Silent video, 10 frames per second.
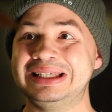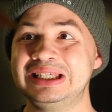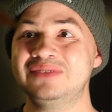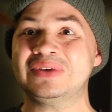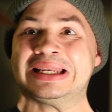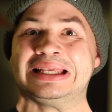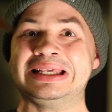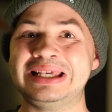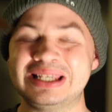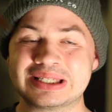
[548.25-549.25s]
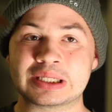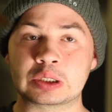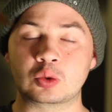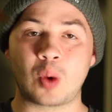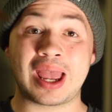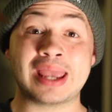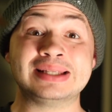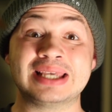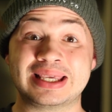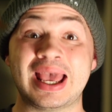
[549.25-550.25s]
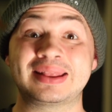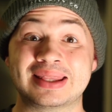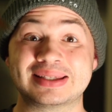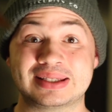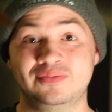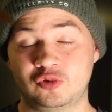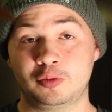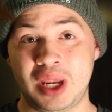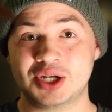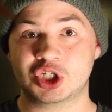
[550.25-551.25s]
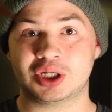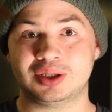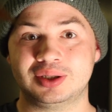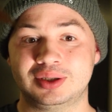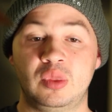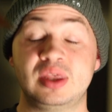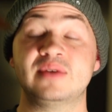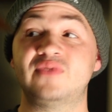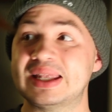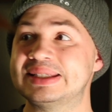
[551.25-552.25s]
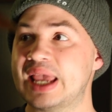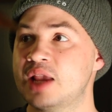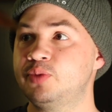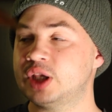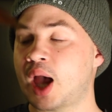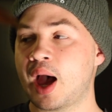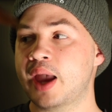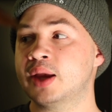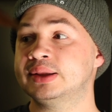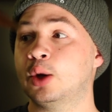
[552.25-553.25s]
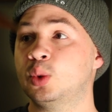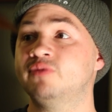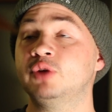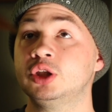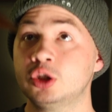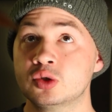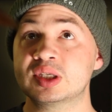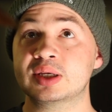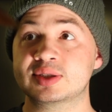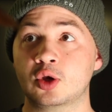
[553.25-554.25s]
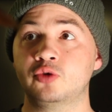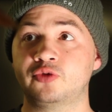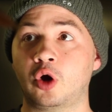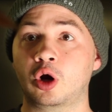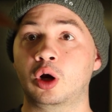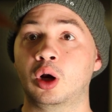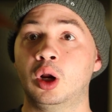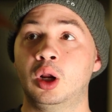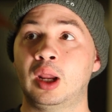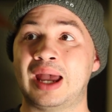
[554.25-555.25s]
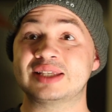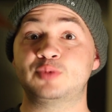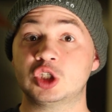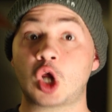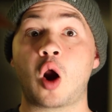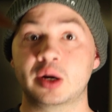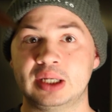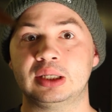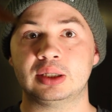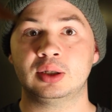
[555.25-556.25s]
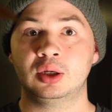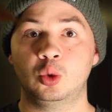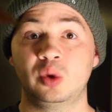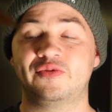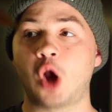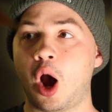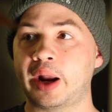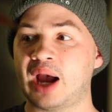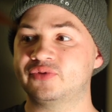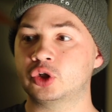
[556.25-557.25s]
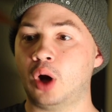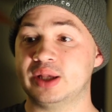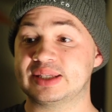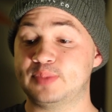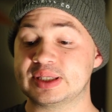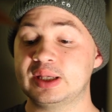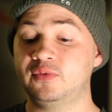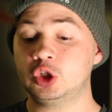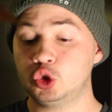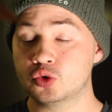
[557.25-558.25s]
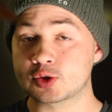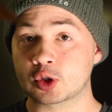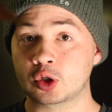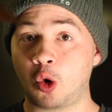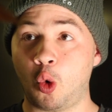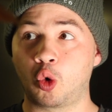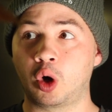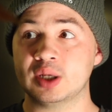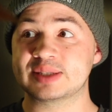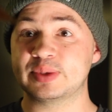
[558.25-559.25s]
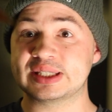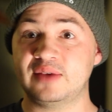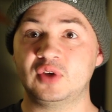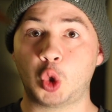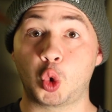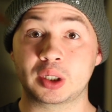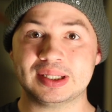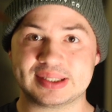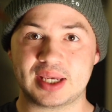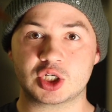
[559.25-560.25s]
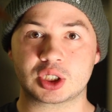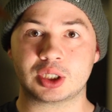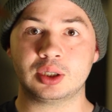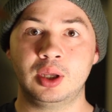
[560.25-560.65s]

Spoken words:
even easier way to get this information. The Events API that we've been using so far has been targeted. We've gone after a specific user or a specific organization.